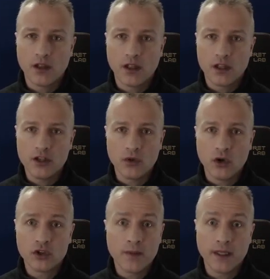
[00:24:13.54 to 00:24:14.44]
you don't
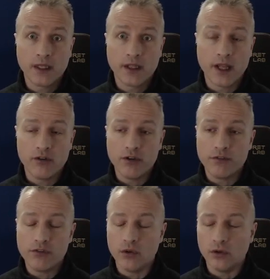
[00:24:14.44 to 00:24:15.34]
automatically get
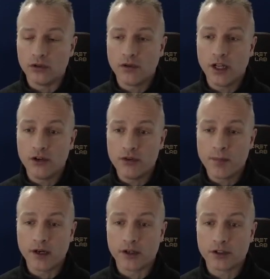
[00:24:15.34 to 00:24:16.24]
refueled and
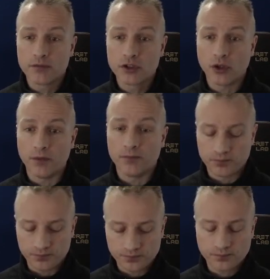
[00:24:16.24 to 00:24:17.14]
repaired. So,
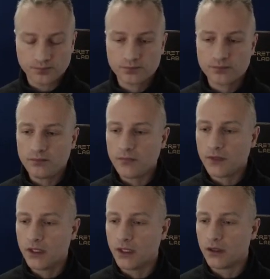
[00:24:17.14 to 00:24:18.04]

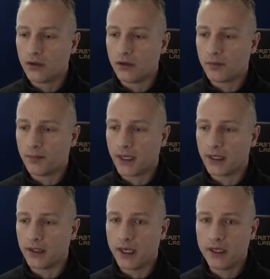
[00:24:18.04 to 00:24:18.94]
going back
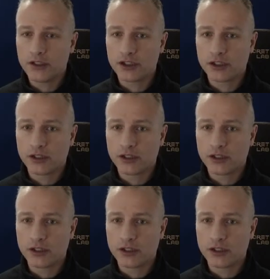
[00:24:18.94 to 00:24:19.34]
in the garage.